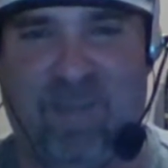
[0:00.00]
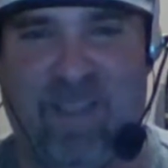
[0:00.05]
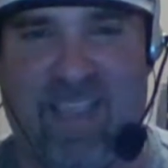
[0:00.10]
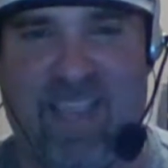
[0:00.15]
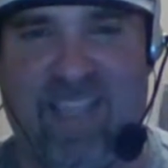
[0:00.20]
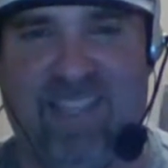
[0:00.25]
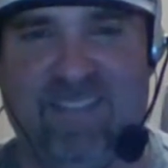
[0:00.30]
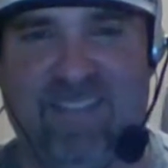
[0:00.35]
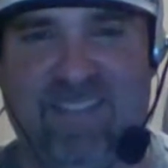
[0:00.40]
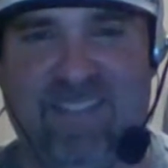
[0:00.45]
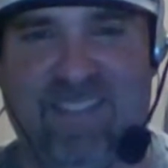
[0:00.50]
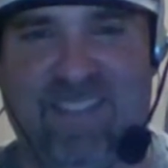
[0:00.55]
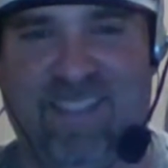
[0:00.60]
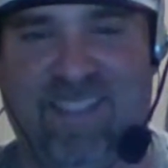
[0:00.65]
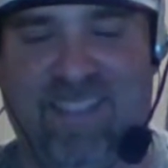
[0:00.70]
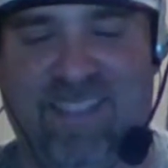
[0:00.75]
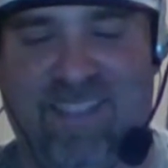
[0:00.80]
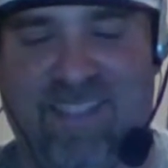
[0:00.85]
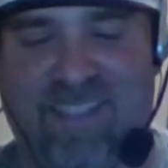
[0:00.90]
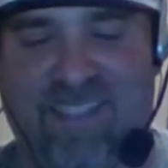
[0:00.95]
seen in the
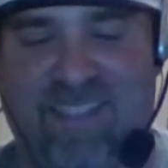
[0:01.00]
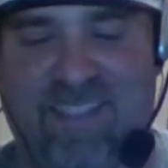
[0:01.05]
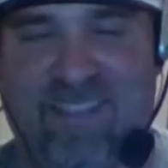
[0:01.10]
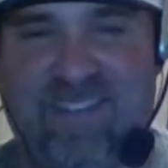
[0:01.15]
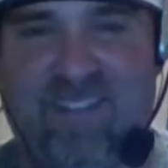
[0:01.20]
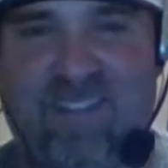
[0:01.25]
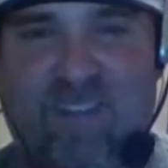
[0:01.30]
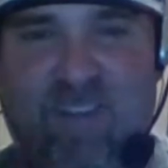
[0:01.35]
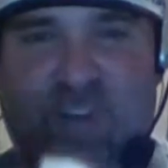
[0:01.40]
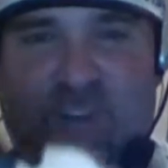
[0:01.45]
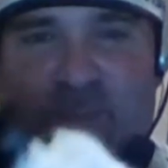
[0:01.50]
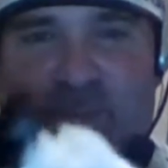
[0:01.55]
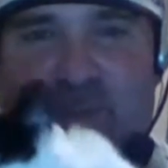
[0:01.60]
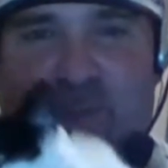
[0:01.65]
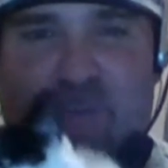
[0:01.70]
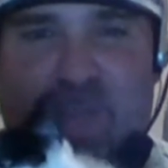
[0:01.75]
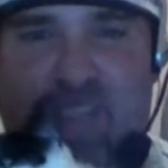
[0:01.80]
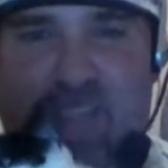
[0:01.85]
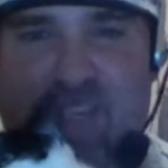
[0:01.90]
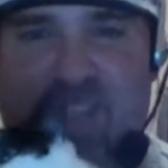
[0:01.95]
past,
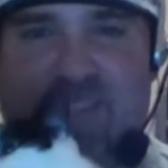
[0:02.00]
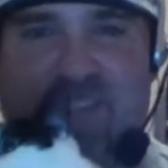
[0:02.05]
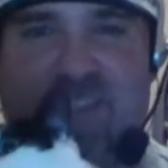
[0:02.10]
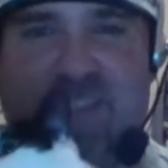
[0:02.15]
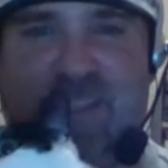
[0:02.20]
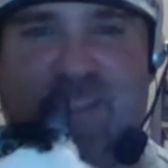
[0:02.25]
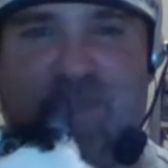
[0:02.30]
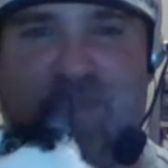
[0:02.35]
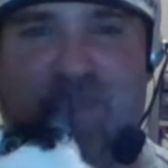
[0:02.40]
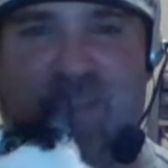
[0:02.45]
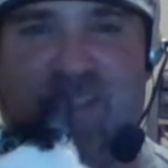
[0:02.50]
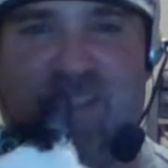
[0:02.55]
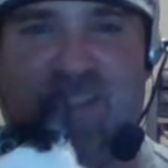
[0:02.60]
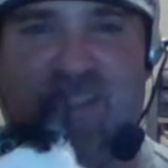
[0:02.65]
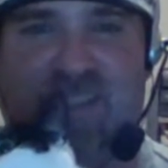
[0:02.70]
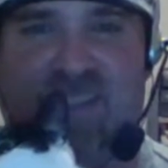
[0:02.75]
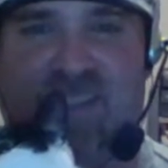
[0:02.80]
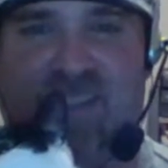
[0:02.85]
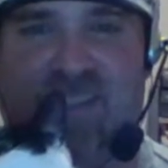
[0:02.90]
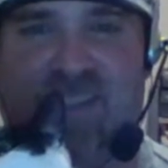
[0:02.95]
it's the hobo
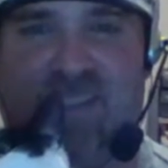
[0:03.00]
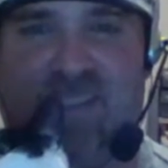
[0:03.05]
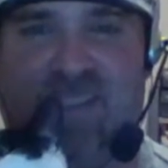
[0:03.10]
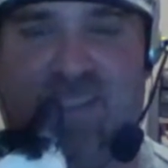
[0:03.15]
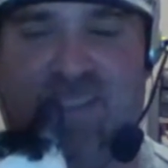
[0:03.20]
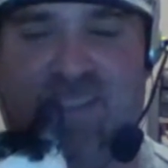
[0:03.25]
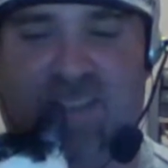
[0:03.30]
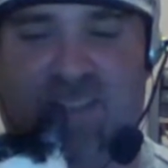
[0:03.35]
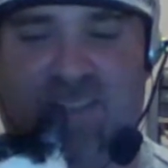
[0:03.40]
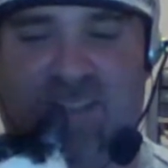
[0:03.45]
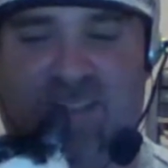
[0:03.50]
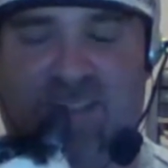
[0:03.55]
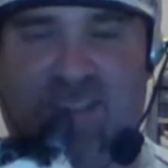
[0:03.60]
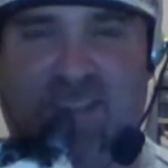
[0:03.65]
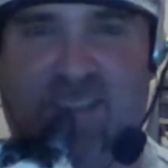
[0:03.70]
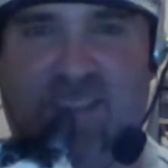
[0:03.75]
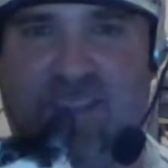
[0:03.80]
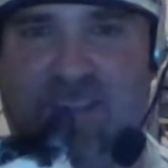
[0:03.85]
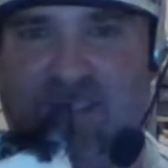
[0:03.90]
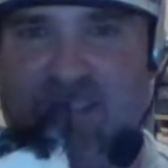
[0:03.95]
cat chispa.
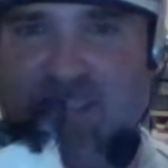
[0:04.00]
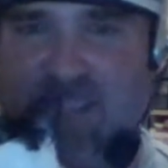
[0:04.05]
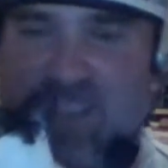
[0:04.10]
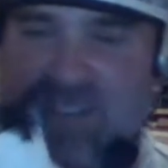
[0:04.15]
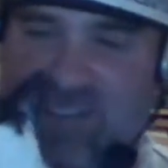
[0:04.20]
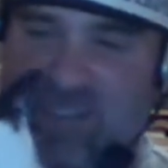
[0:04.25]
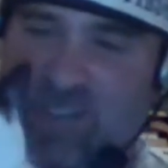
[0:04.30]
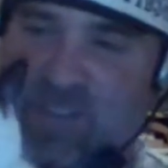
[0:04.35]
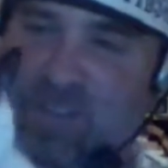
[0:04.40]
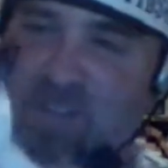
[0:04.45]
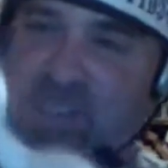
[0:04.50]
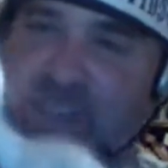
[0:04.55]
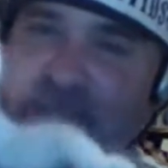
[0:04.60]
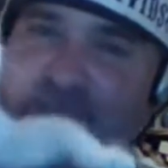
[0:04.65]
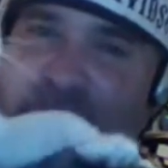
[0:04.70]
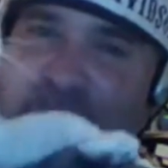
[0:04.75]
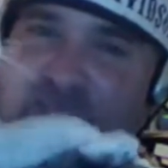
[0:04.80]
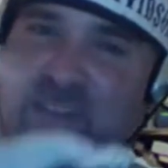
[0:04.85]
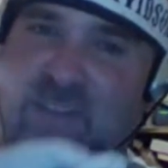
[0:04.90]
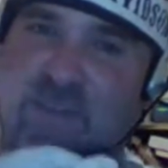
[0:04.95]

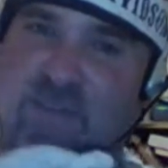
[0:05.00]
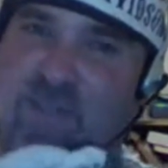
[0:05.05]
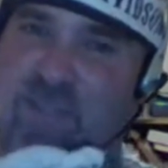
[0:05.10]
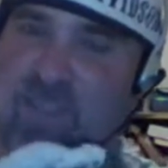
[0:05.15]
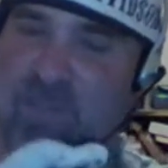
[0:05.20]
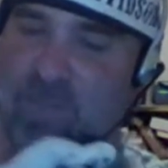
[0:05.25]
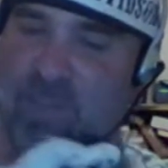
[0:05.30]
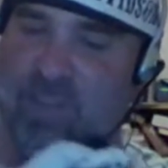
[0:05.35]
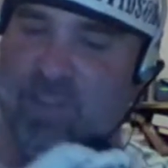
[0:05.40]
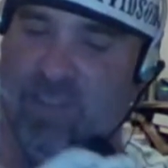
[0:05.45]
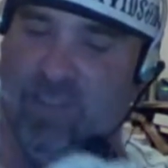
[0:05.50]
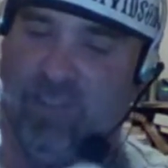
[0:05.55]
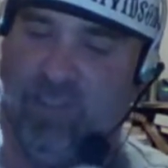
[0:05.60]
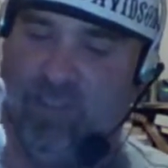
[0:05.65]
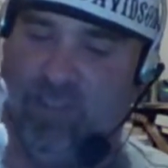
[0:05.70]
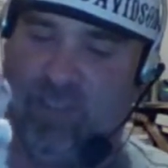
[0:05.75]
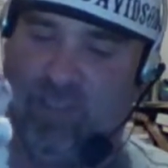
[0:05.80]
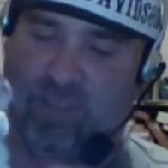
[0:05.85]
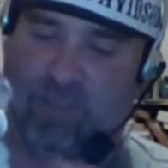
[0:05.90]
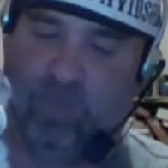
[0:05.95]
Yes, you know time.
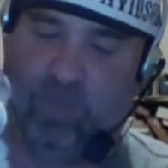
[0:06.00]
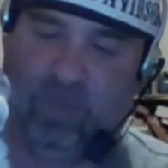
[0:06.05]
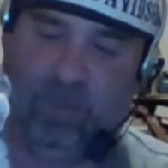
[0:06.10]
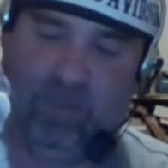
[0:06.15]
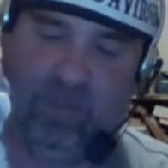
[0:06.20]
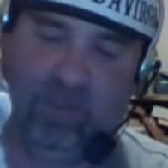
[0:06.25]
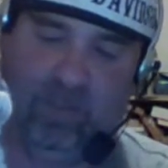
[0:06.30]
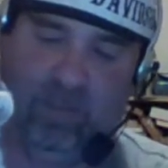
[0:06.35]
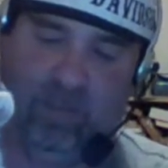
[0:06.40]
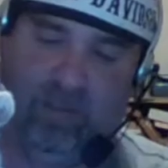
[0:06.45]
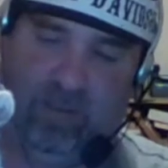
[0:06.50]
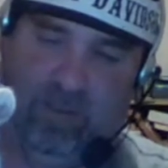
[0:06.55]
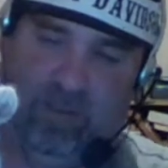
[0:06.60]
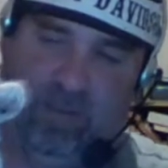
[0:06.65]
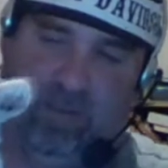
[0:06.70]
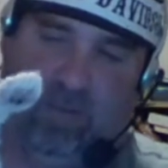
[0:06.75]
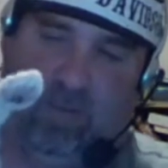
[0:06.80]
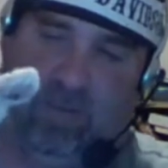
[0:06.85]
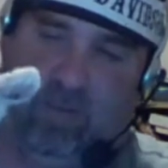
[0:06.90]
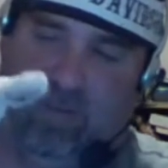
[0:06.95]
You know time of year it is,
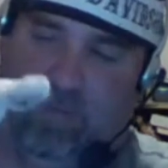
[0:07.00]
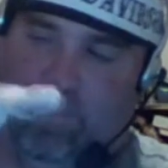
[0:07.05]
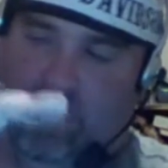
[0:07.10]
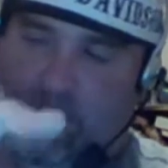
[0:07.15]
cheese What